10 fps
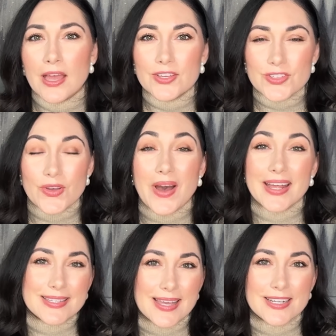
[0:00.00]
So I
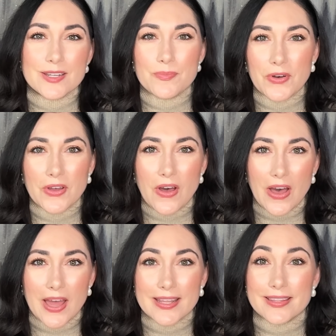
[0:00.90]
decided to put
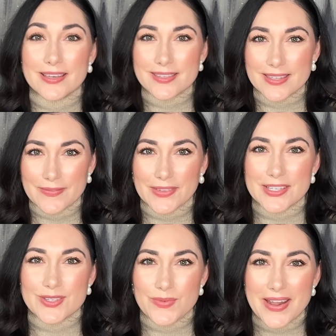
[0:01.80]
on this
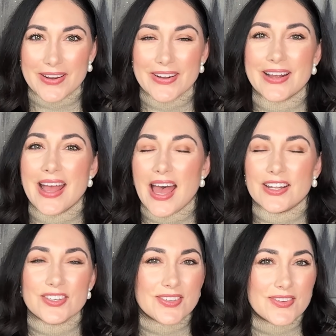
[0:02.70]
sleeveless sweater
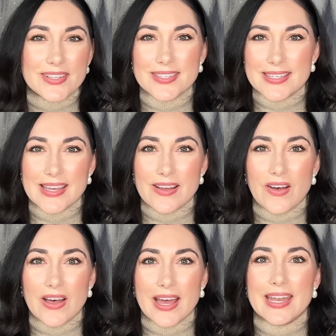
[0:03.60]
just so you could see it
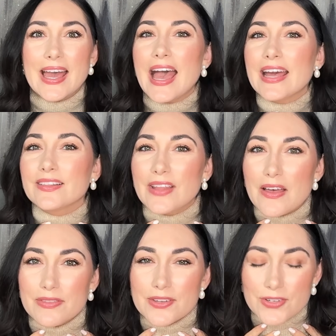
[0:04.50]
on. I
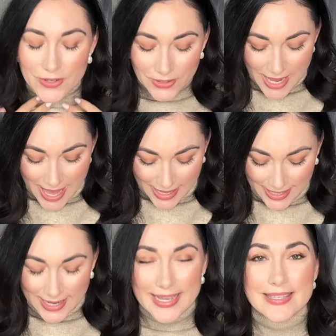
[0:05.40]
love the turtleneck.
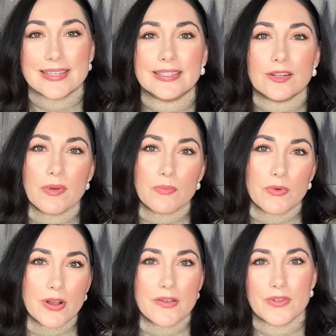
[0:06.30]
It is a little bit
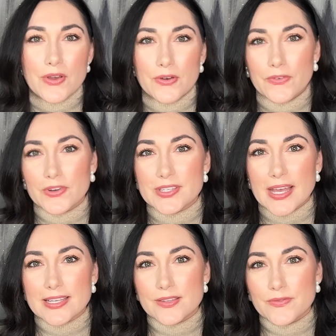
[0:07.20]
more of an
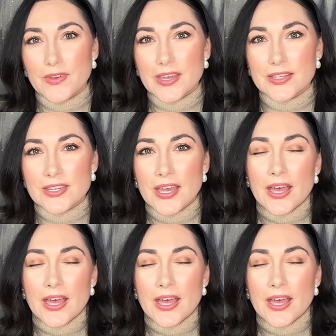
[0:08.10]
oversized fit.